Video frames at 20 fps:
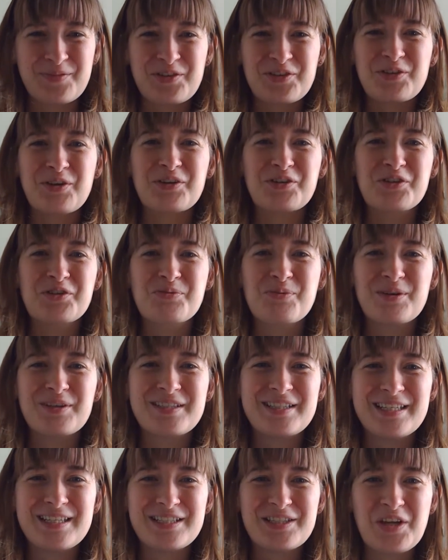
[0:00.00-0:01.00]
So I just
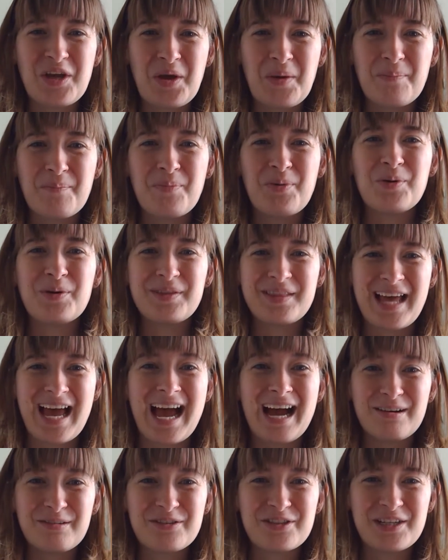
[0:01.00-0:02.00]
wanted to point that
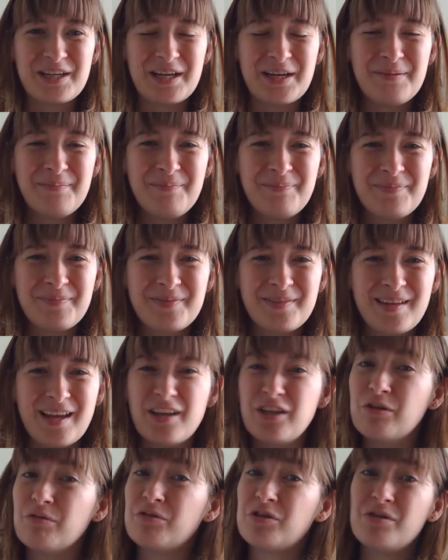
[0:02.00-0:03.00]
out to you,
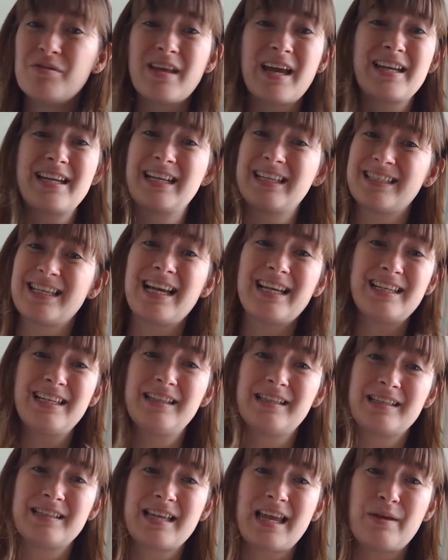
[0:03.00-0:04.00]
and you'll do that in exactly
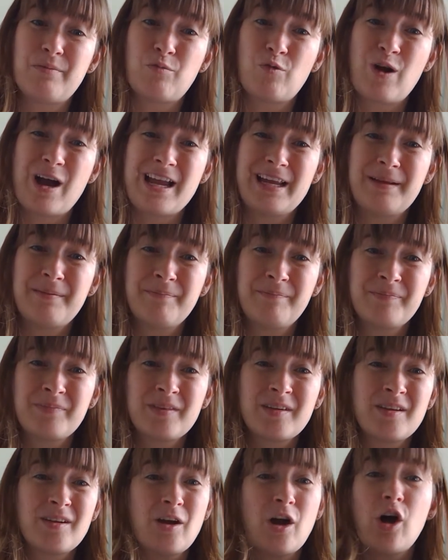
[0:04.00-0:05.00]
the same way,
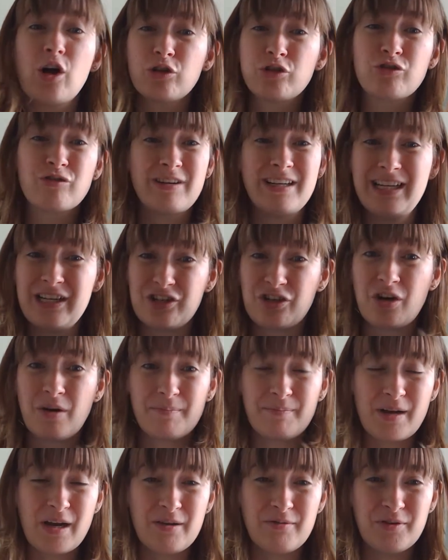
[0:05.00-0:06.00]
altering each
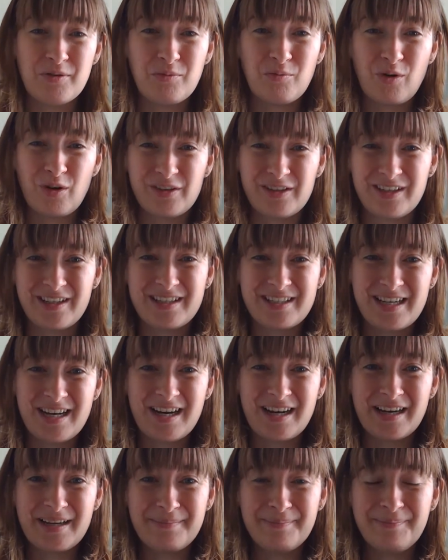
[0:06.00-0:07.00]
component one at a
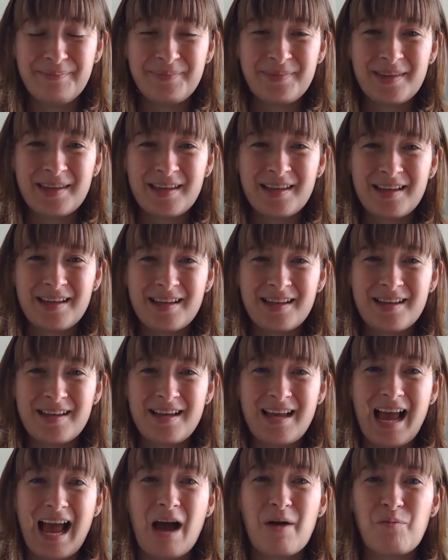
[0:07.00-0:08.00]
time.
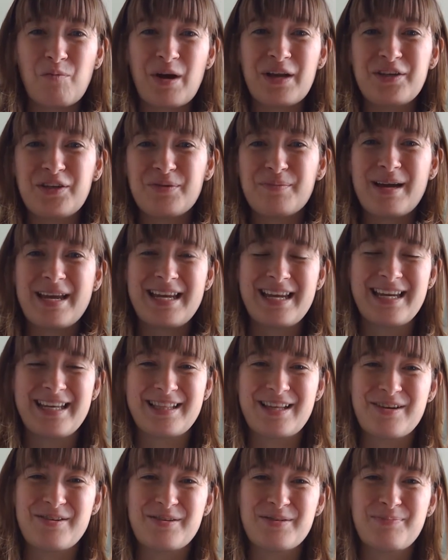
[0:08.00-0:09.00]
And when you're making
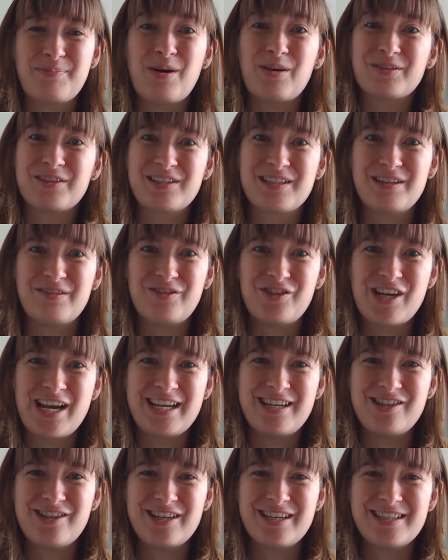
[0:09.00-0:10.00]
those positive
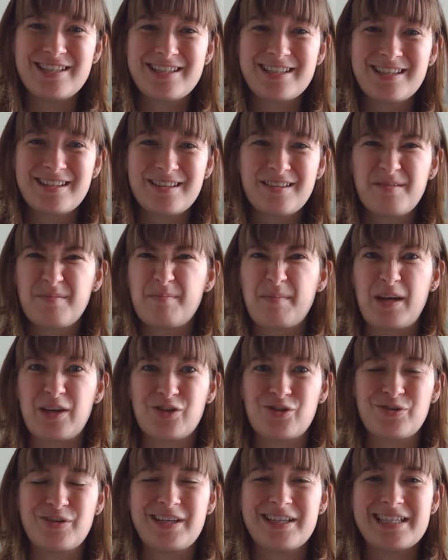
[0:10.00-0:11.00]
changes, make
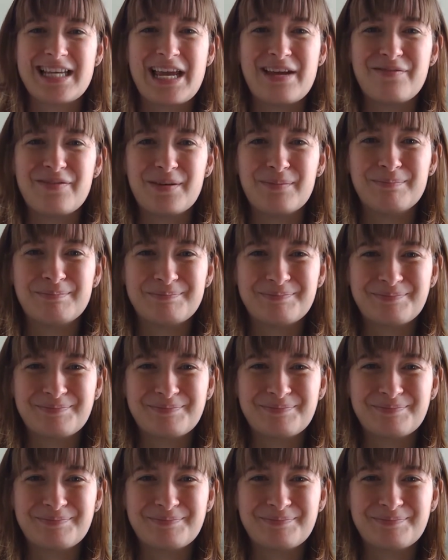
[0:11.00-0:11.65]
sure you save them.